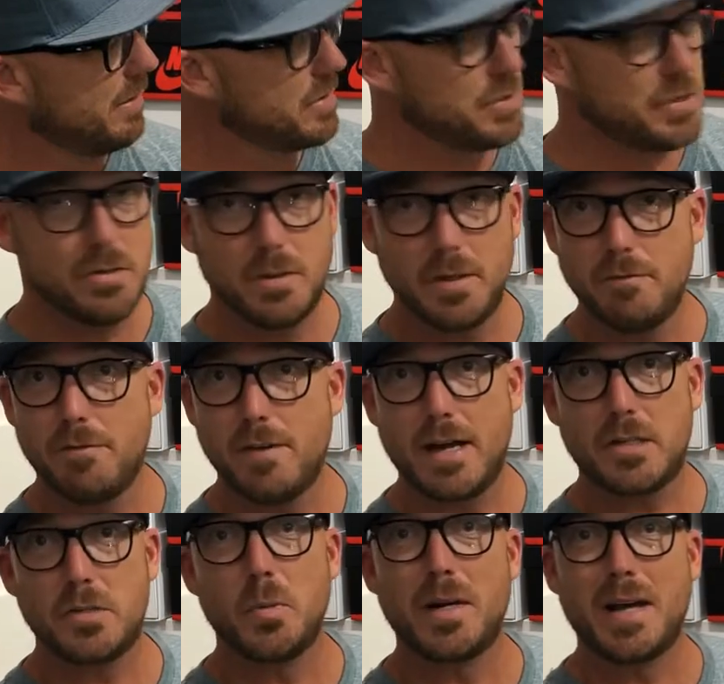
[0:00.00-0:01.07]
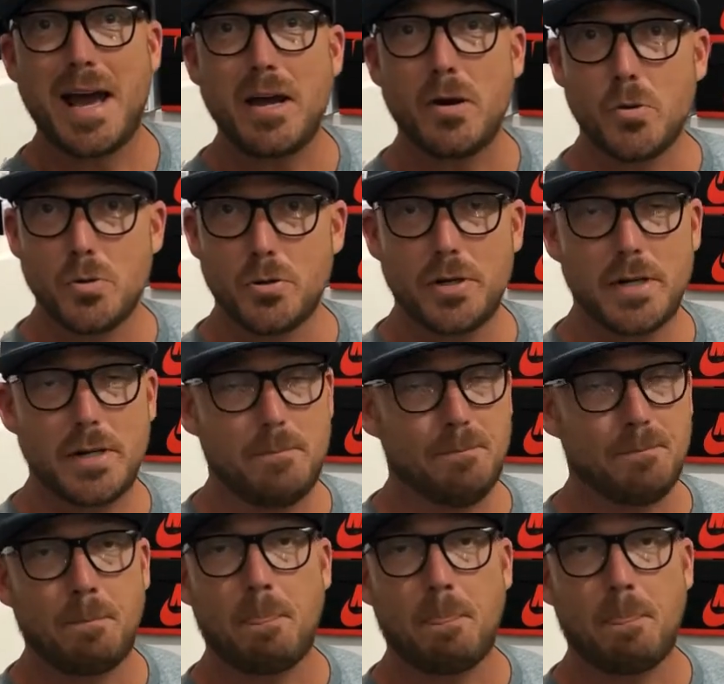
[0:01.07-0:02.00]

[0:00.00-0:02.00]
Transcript: this shoe. In fact, when I ordered it,